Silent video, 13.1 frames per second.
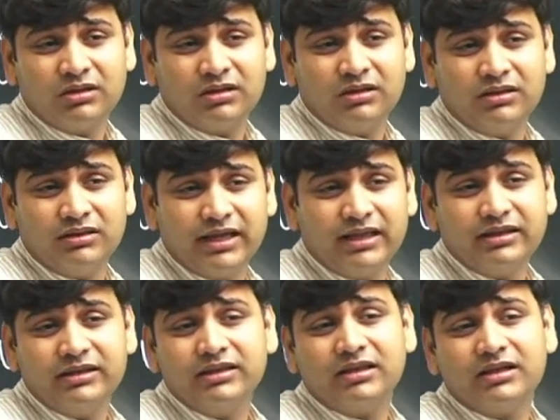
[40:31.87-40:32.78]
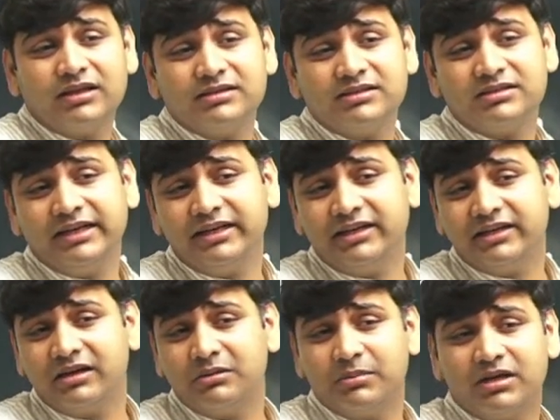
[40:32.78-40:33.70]
then the state
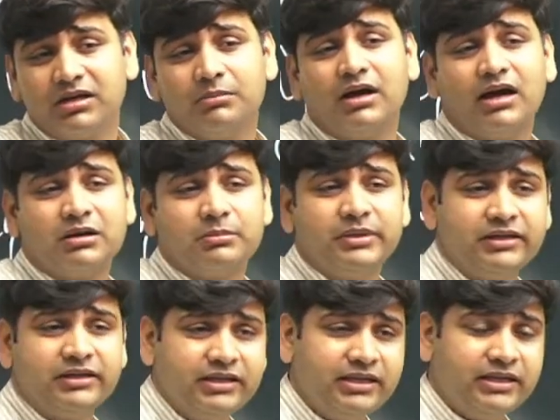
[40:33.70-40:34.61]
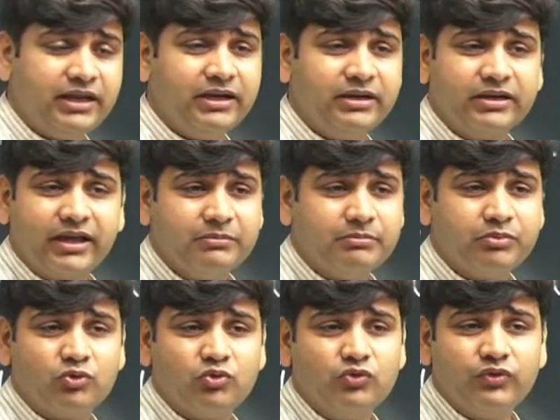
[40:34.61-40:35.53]
can become arbitrary and can
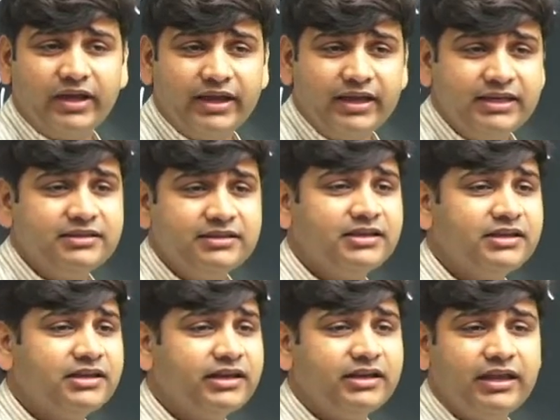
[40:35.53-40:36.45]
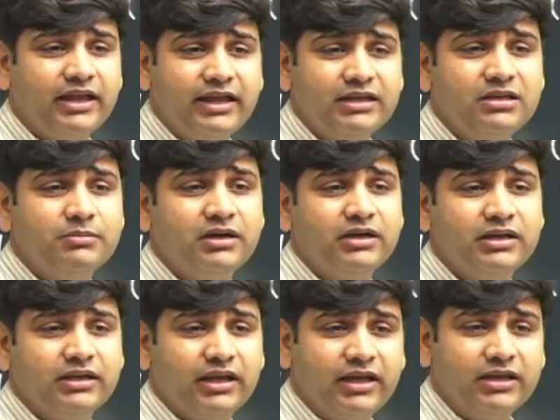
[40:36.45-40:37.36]
prove anything and anybody,
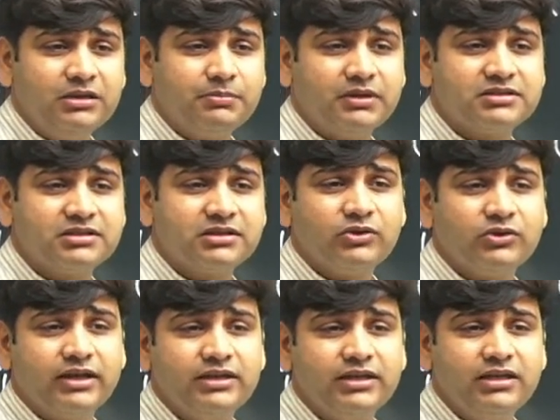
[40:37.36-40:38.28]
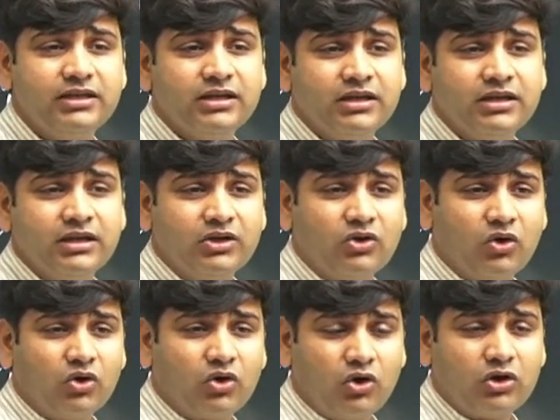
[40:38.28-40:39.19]
any person or any
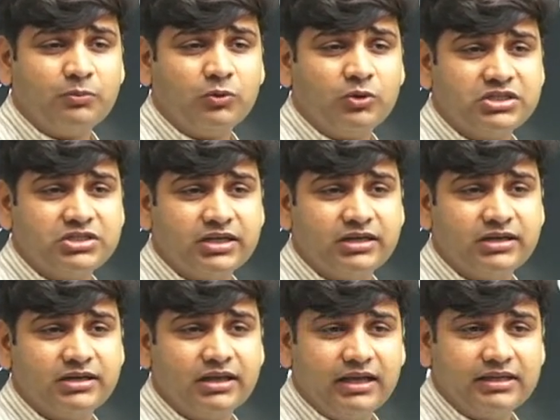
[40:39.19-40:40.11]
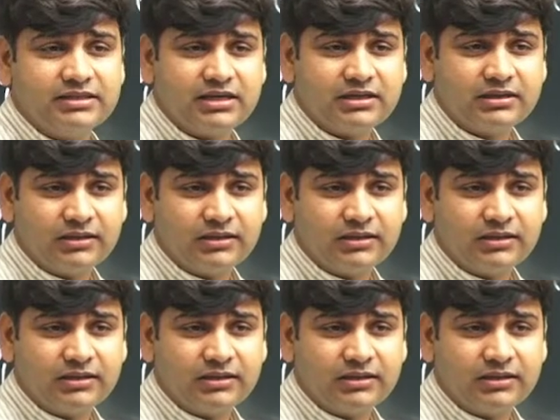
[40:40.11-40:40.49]
corporation as a